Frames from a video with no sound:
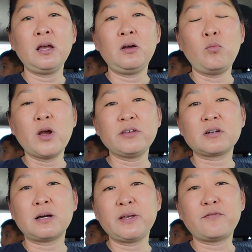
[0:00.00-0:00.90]
where you're
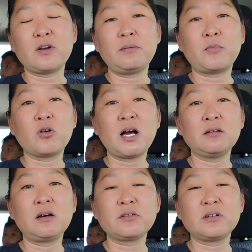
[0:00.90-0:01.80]
coming from or how
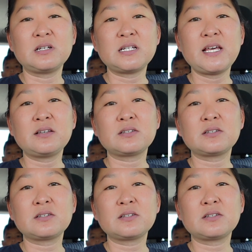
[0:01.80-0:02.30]
long you're going to take,